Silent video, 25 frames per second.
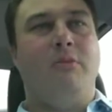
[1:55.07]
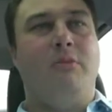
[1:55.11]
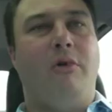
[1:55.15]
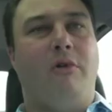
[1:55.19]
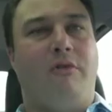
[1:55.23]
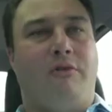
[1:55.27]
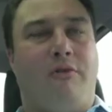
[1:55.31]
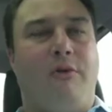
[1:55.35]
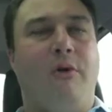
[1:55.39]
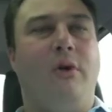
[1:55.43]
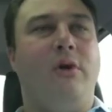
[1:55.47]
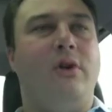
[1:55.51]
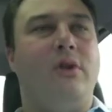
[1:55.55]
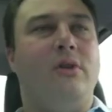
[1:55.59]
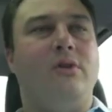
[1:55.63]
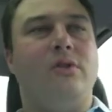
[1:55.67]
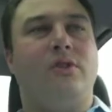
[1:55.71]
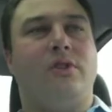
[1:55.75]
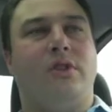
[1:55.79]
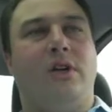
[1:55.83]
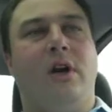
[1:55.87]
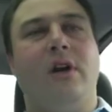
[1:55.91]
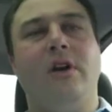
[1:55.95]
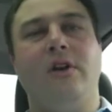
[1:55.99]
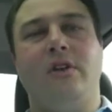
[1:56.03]
before you
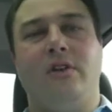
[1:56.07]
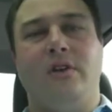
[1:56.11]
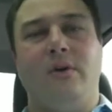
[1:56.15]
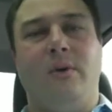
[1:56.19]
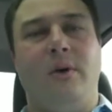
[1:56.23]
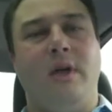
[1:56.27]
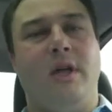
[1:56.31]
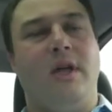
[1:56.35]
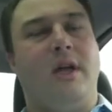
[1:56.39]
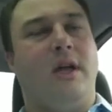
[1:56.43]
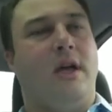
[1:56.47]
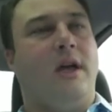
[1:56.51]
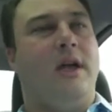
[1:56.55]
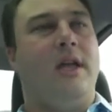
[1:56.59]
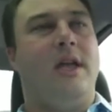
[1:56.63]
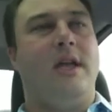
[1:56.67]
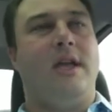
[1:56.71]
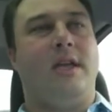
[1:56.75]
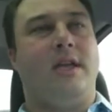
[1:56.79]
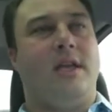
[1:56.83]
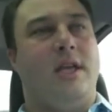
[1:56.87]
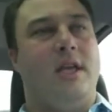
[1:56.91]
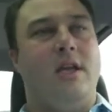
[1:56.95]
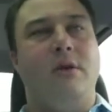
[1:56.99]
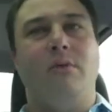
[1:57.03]
start doing
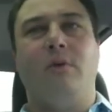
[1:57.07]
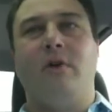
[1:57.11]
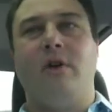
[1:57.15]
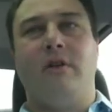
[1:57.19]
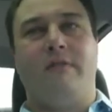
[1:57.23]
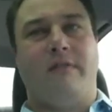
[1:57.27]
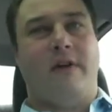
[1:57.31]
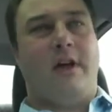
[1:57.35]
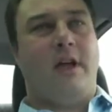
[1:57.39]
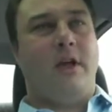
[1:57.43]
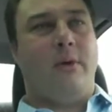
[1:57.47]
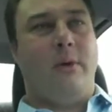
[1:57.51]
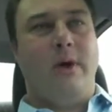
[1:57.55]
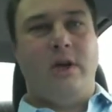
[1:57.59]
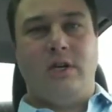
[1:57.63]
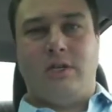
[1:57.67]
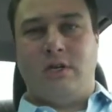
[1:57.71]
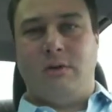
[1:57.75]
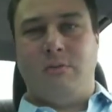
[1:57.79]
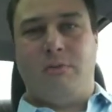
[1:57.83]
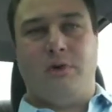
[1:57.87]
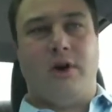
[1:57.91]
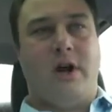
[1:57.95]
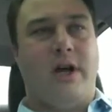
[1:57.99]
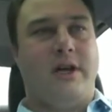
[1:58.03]
a keyword
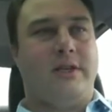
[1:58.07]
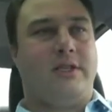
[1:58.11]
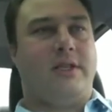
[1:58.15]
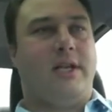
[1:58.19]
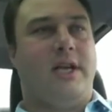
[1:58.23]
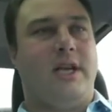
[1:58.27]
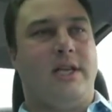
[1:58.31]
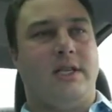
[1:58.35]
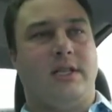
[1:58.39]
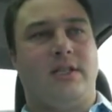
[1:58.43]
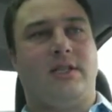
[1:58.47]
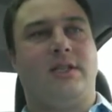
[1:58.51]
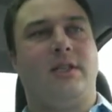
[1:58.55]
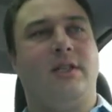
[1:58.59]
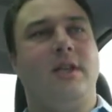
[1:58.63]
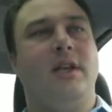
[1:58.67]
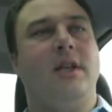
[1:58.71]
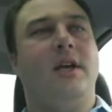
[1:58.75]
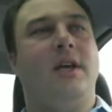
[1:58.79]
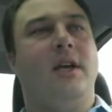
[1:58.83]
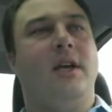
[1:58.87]
evaluation process,